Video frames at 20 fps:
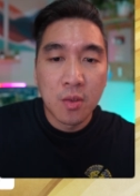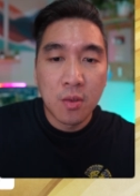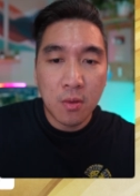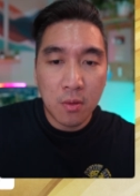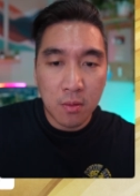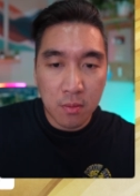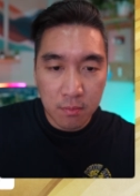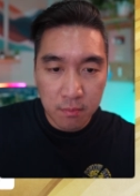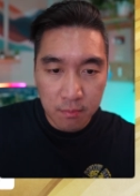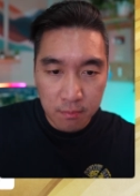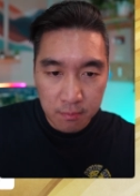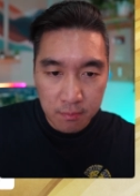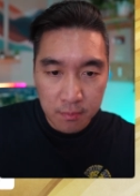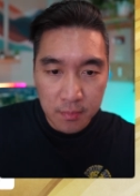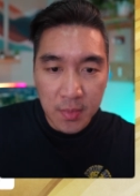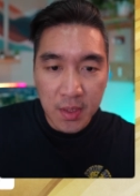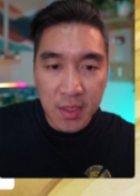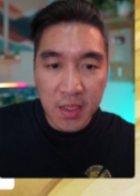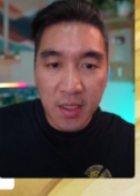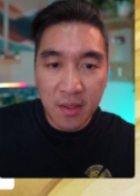Cool.
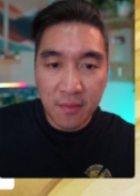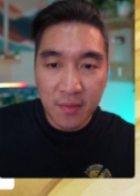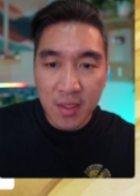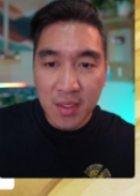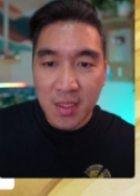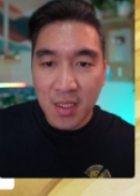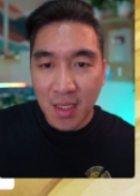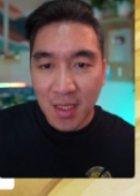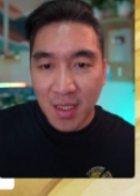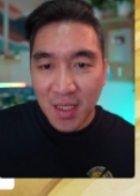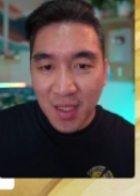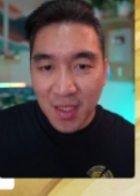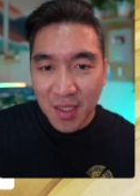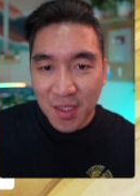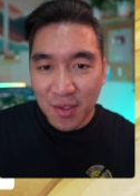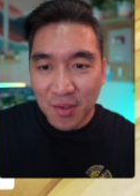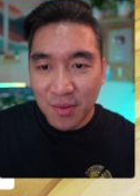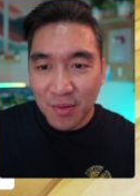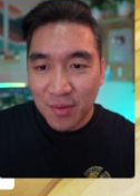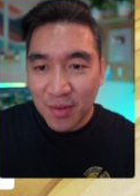It's even telling
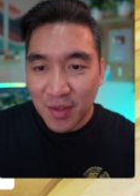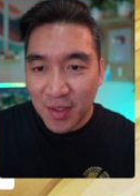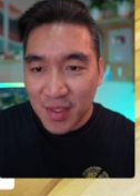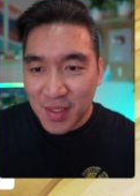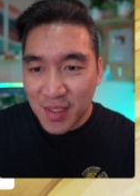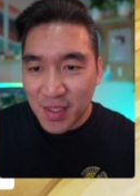you